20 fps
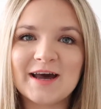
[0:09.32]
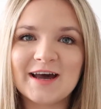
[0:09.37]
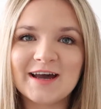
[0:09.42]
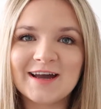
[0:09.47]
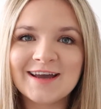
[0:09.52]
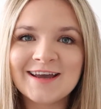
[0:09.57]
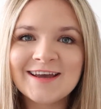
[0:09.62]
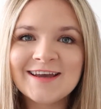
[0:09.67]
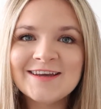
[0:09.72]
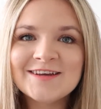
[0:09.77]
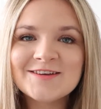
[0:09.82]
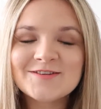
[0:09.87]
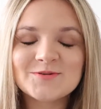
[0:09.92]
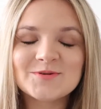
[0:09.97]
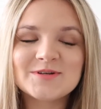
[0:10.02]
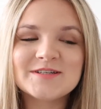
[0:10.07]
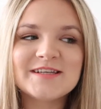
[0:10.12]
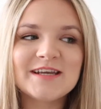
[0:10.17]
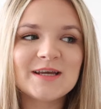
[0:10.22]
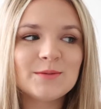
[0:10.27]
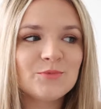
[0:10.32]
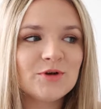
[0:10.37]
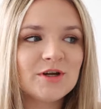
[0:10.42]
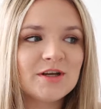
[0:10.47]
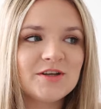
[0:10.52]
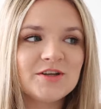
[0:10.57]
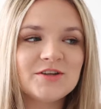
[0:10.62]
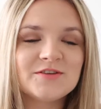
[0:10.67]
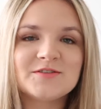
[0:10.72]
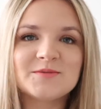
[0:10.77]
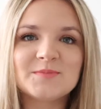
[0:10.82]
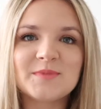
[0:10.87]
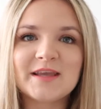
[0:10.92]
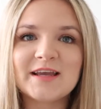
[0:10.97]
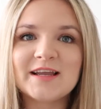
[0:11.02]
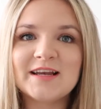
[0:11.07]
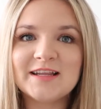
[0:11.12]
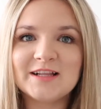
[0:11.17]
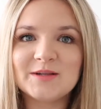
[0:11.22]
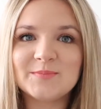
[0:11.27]
back. So today I'm bringing you
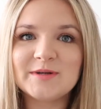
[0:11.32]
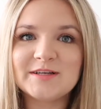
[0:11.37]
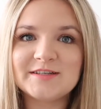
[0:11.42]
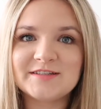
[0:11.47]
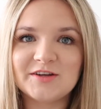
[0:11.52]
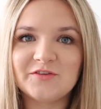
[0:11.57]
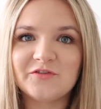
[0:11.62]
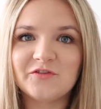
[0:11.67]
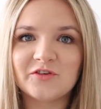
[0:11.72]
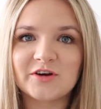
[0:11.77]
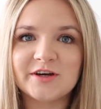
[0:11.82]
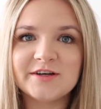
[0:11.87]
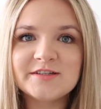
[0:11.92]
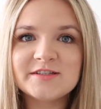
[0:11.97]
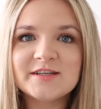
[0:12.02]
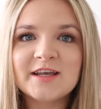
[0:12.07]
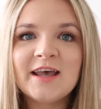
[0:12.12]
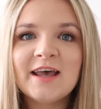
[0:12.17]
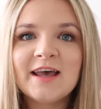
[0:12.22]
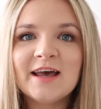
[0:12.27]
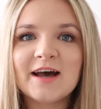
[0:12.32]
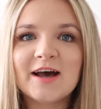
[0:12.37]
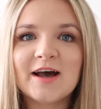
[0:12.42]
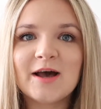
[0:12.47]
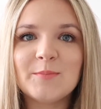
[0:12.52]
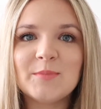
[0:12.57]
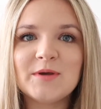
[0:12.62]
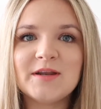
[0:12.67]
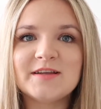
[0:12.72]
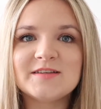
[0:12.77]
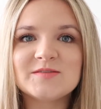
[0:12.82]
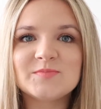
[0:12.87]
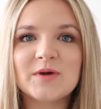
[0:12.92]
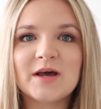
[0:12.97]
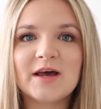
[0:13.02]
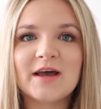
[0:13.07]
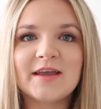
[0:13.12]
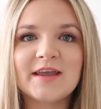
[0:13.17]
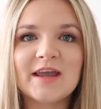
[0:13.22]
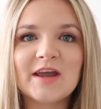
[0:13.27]
something a little bit different, and is
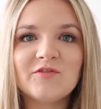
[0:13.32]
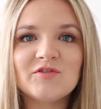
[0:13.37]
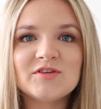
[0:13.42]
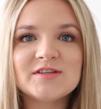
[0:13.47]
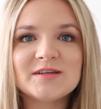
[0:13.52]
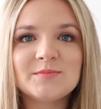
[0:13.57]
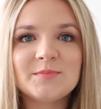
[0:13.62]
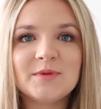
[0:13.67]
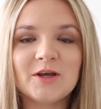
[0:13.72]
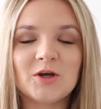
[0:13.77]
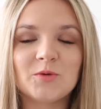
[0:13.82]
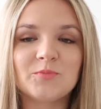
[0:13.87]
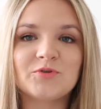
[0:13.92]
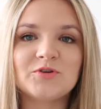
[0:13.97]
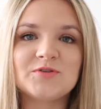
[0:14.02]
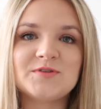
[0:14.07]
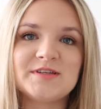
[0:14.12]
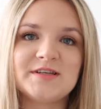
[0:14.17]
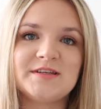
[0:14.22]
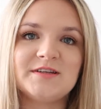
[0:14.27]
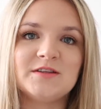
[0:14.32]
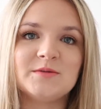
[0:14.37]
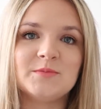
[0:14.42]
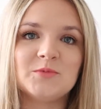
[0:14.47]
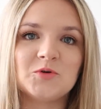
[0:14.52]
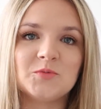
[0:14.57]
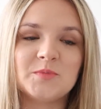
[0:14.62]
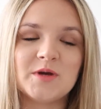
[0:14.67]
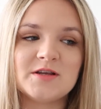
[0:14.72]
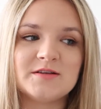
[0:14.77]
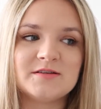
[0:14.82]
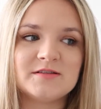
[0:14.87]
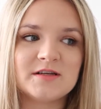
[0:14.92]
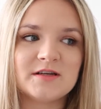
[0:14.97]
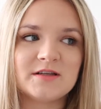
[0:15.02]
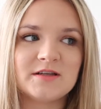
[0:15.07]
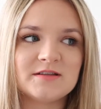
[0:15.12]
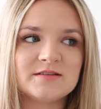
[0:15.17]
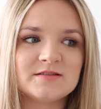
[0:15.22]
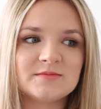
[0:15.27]
my everyday makeup routine at the moment,
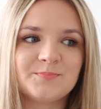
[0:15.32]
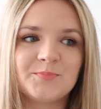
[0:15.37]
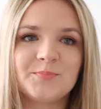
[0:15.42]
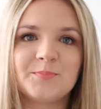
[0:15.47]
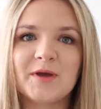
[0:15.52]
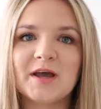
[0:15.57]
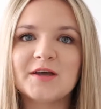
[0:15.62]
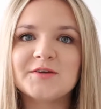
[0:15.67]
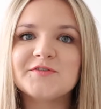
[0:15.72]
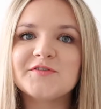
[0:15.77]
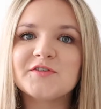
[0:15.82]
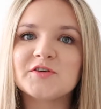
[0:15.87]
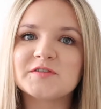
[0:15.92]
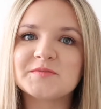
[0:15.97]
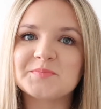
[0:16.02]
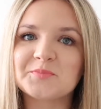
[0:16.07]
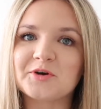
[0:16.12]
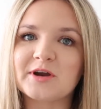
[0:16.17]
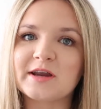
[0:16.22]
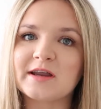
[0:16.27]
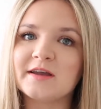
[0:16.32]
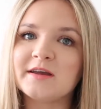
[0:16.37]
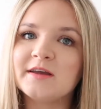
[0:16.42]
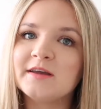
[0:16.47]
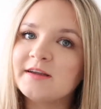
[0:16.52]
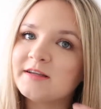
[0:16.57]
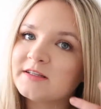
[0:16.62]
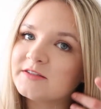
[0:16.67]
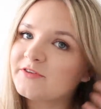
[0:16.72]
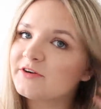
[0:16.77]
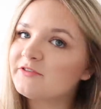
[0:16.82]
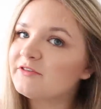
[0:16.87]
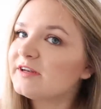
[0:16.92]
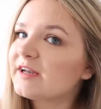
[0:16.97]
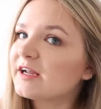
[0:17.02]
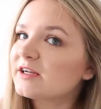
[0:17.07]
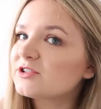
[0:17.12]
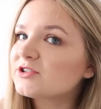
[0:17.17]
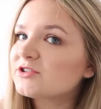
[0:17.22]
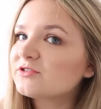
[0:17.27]
and it's kind of for spring. It's very
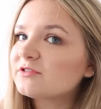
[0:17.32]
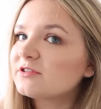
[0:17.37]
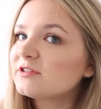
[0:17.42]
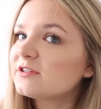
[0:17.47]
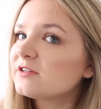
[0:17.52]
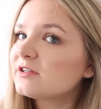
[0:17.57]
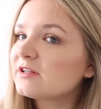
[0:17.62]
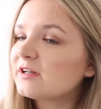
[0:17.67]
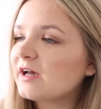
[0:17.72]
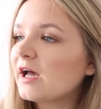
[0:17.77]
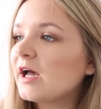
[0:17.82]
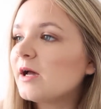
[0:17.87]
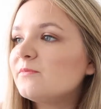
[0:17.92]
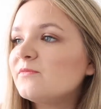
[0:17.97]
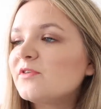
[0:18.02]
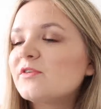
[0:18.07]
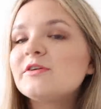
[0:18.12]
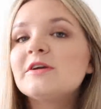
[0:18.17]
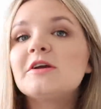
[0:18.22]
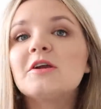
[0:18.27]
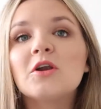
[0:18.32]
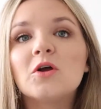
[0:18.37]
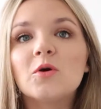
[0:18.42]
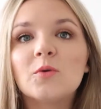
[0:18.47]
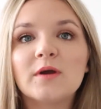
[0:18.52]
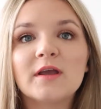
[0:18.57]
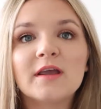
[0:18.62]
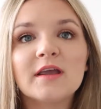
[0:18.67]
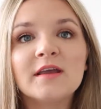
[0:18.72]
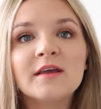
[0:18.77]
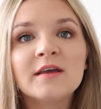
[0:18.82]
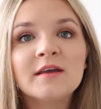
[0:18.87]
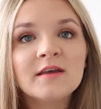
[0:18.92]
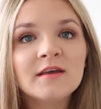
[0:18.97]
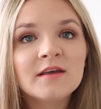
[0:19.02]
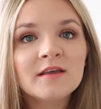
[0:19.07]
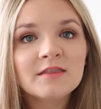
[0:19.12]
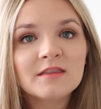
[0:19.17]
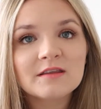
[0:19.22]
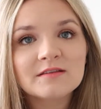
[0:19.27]
natural, very glowy.
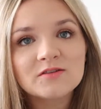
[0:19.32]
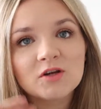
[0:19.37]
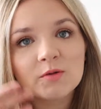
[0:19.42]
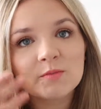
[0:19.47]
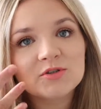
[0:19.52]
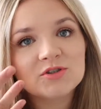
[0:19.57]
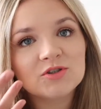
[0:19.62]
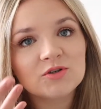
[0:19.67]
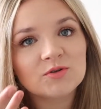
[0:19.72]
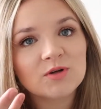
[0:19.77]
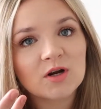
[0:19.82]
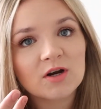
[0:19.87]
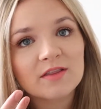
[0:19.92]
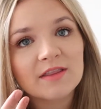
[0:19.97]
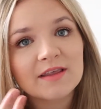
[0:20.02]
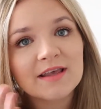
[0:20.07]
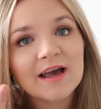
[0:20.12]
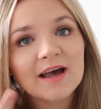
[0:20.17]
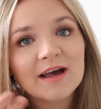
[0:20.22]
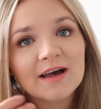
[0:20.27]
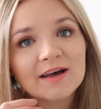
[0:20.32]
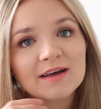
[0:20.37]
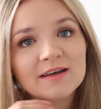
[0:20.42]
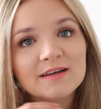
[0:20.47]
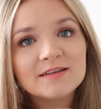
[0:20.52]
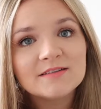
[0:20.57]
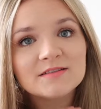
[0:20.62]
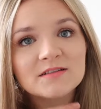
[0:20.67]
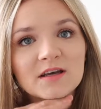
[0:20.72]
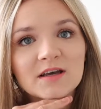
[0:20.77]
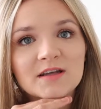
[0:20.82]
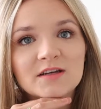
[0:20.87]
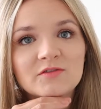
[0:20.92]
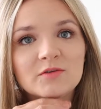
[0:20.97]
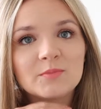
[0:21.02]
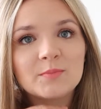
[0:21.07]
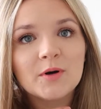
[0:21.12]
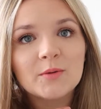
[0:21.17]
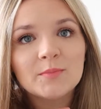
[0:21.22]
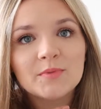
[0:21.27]
There's not much going on in the eyes, kind of
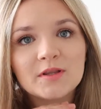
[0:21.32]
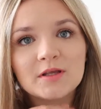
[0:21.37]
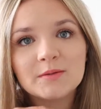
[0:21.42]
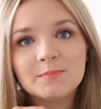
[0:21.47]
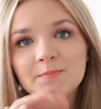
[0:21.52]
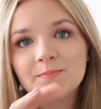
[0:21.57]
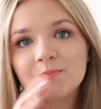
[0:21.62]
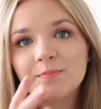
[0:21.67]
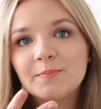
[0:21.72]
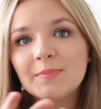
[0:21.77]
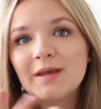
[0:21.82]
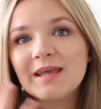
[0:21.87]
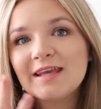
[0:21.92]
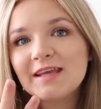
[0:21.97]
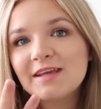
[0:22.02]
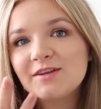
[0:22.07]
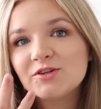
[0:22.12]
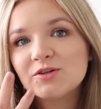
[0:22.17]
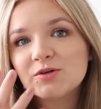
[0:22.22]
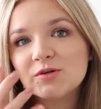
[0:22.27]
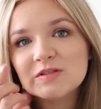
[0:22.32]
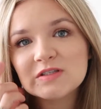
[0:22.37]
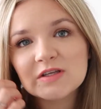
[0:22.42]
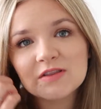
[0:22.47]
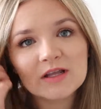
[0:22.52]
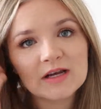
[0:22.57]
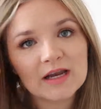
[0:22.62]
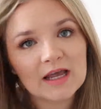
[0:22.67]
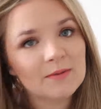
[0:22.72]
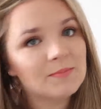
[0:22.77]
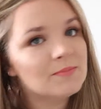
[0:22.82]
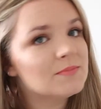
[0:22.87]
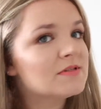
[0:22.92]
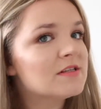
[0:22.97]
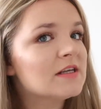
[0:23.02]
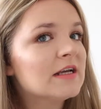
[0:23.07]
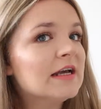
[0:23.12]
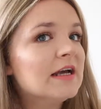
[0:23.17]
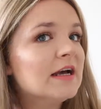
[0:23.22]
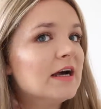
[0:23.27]
a pop of the pinky tones on the lips,